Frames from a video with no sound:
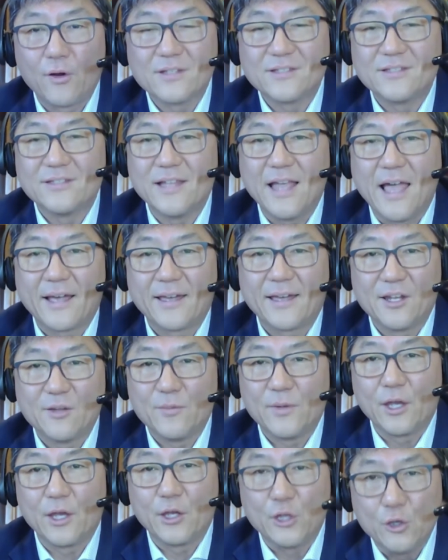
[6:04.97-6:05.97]
it's not going
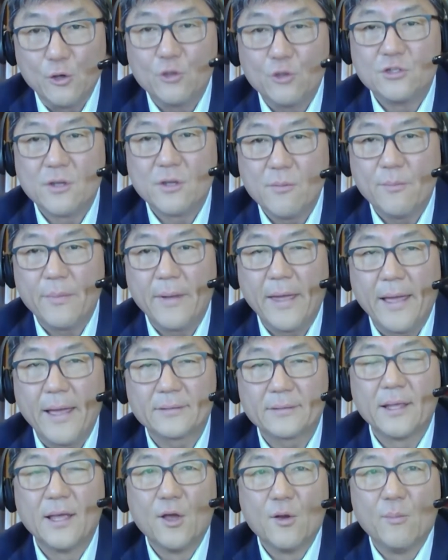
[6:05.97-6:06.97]
to be a huge
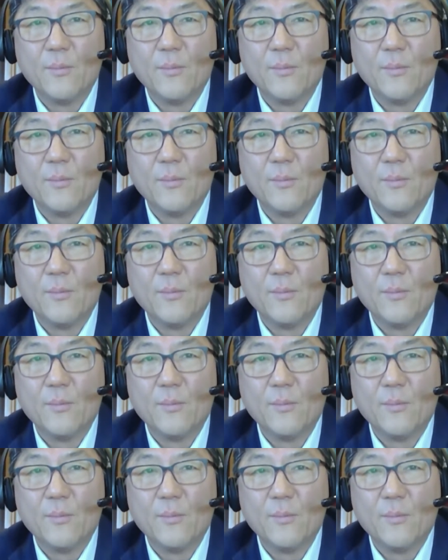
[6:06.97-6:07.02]
impact.